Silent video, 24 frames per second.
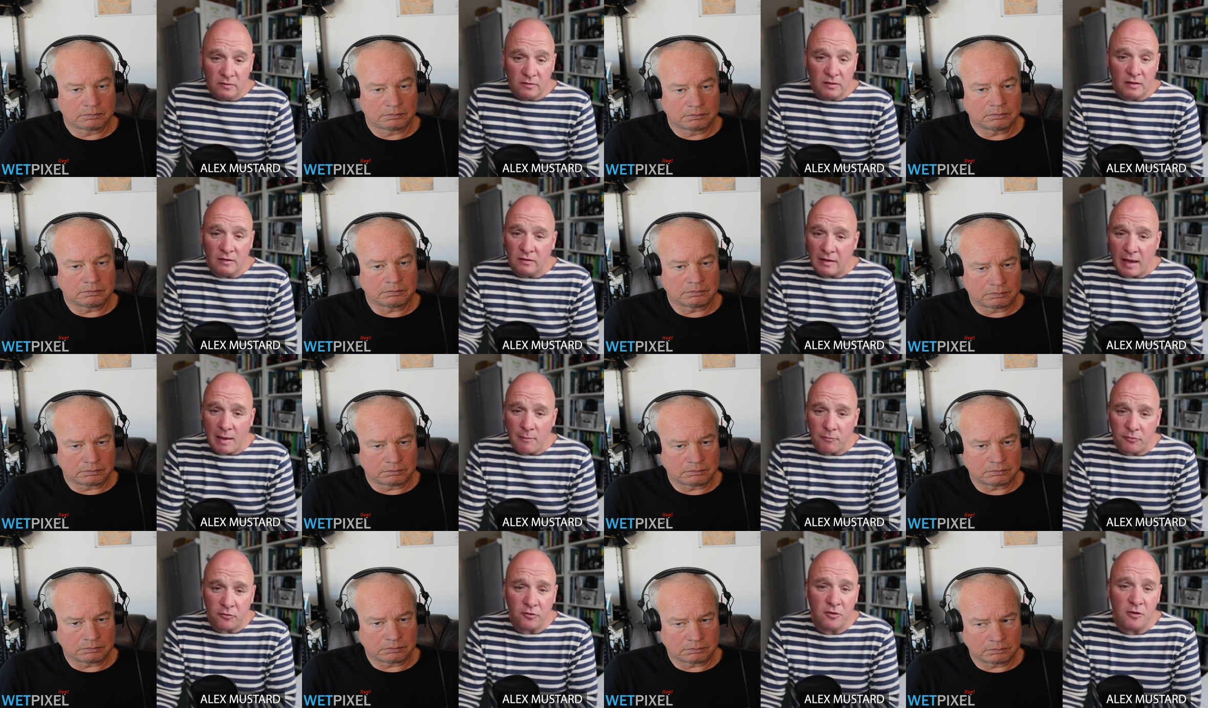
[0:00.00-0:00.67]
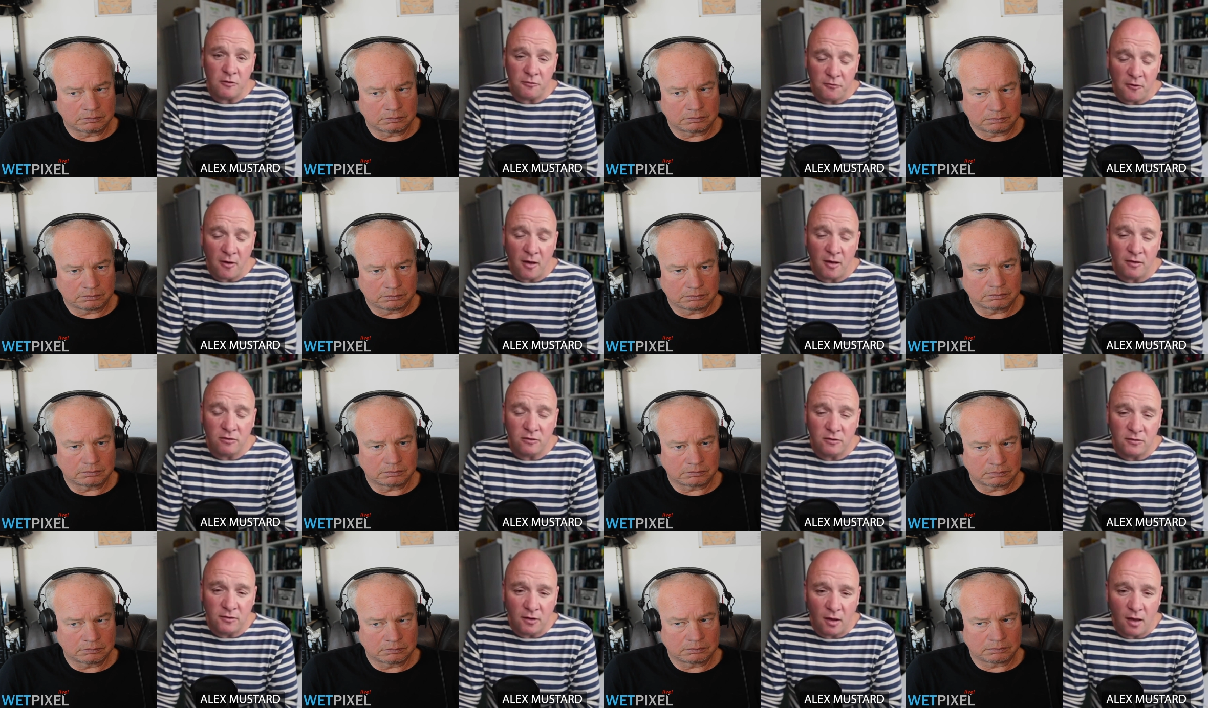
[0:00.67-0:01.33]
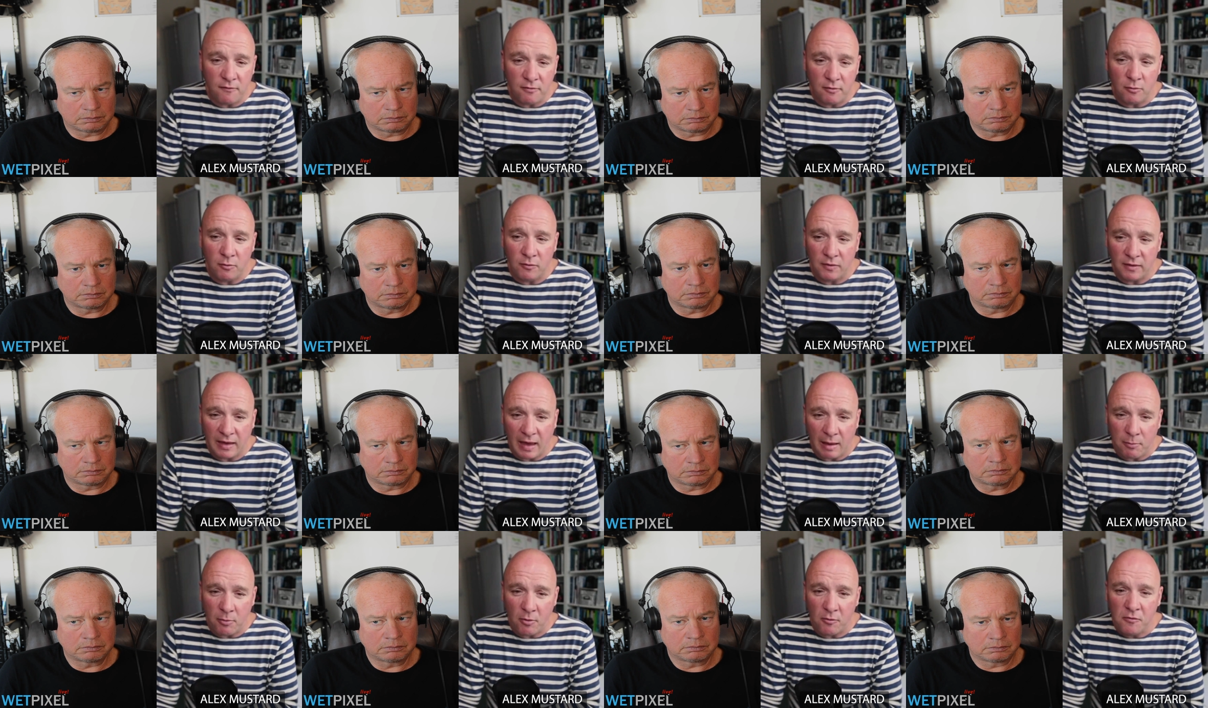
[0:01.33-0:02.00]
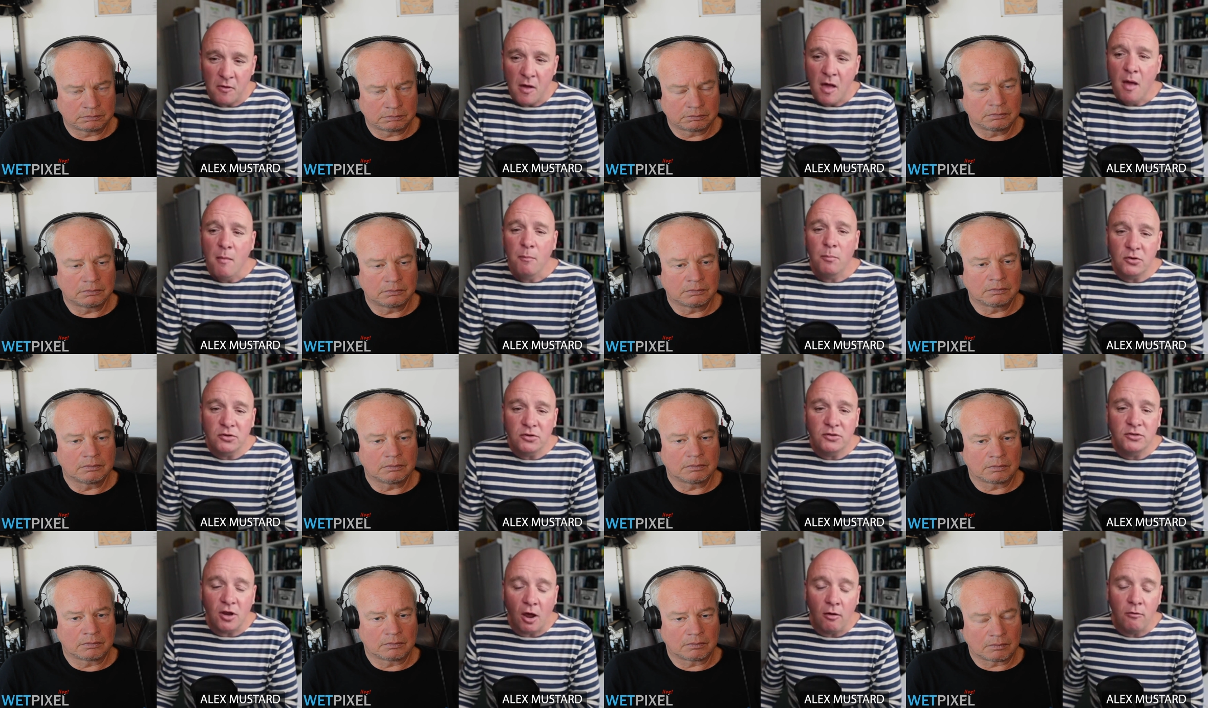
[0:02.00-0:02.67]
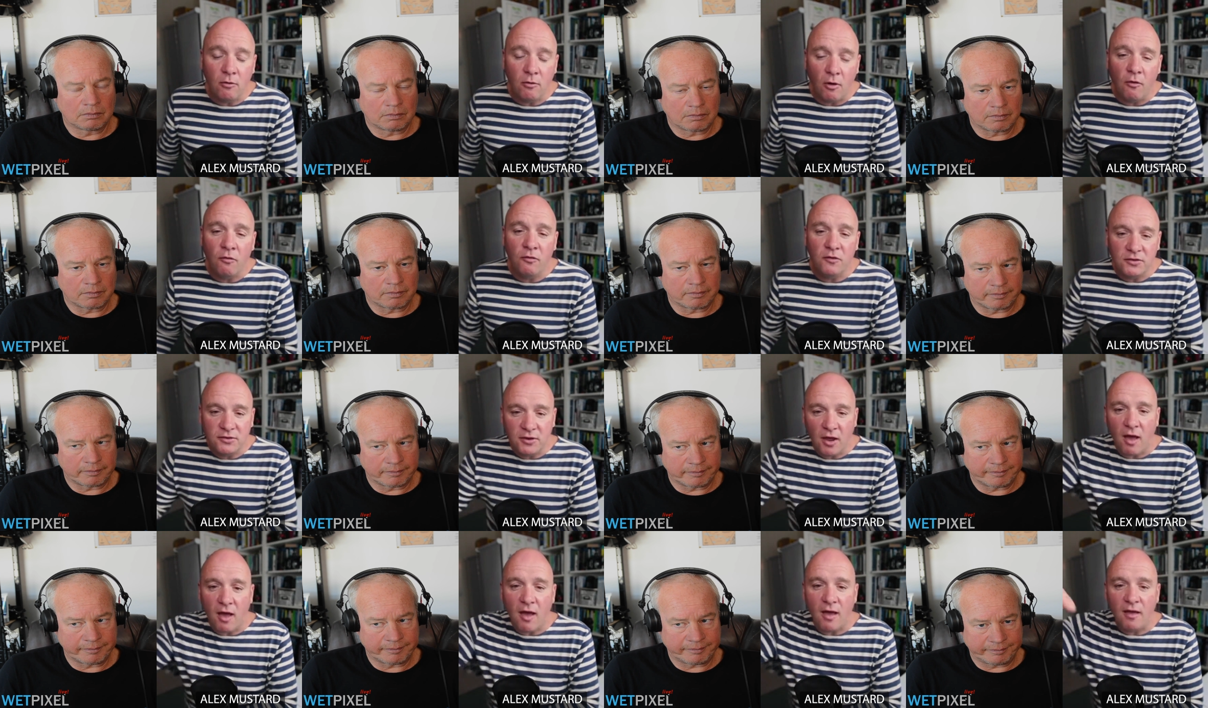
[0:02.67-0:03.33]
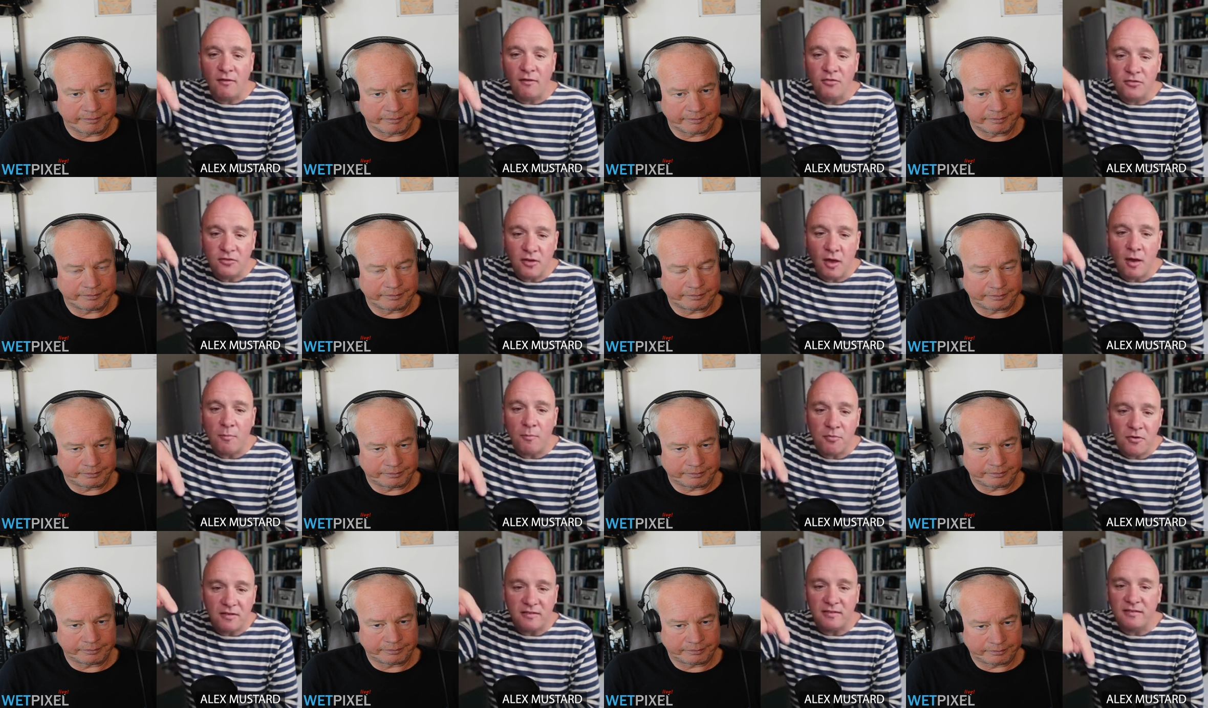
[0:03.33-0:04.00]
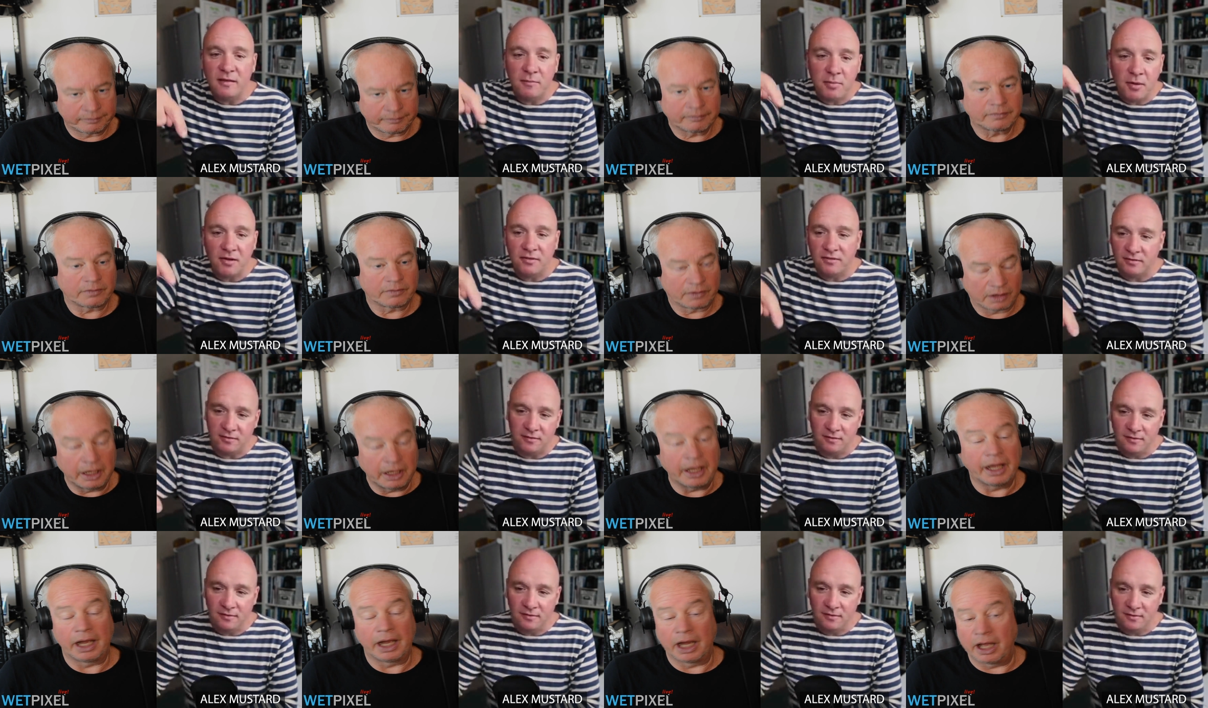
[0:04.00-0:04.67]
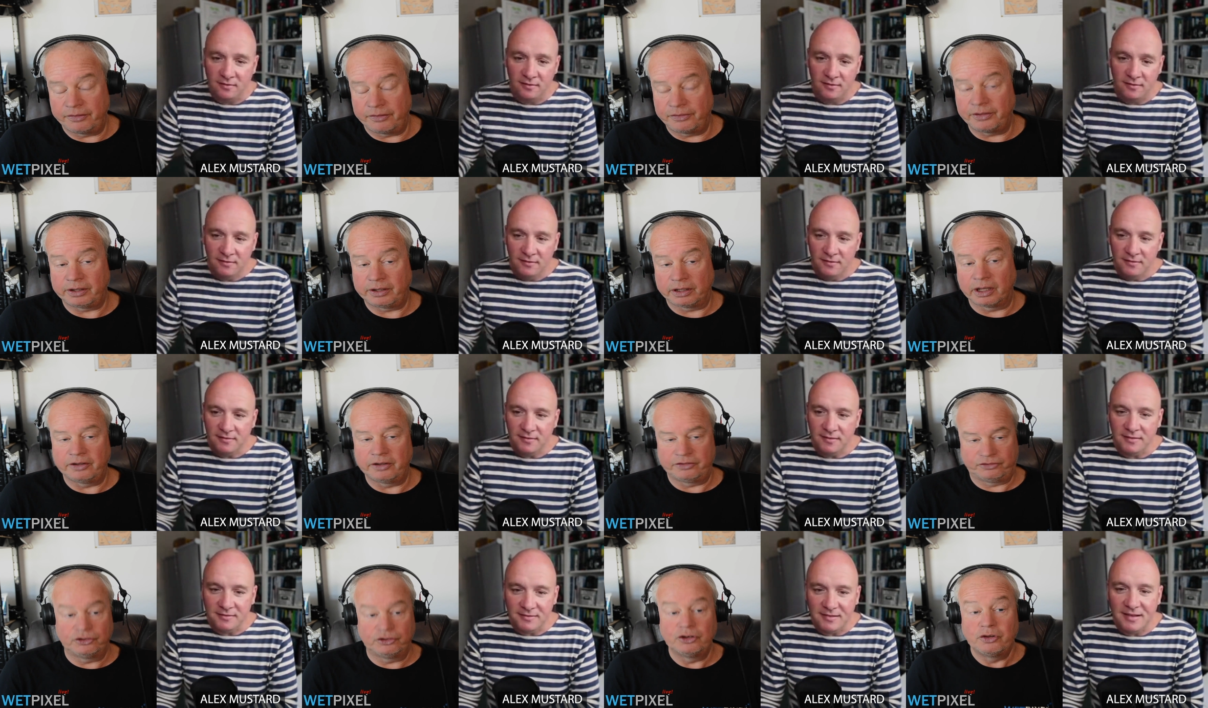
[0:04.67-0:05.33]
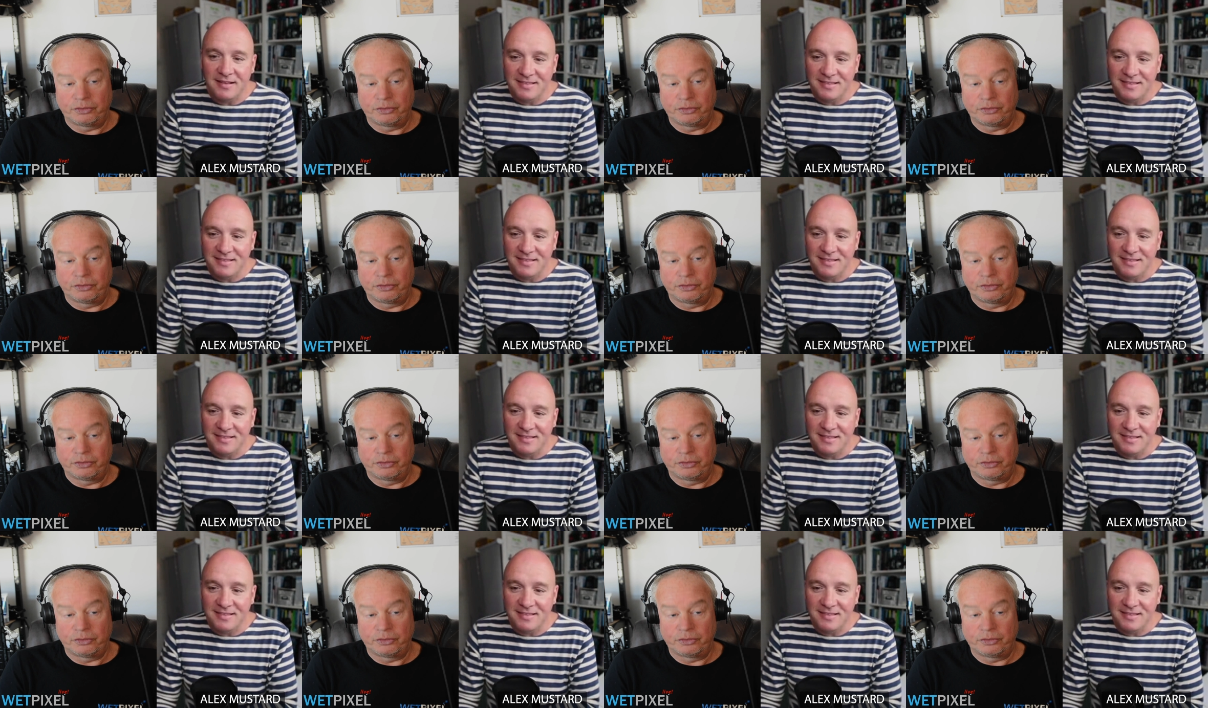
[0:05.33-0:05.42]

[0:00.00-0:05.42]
Speaker 1: it's absolutely fine to dive it with the cap off. But don't on the dive start pressing the button.
Speaker 2: Yeah, I think uh, two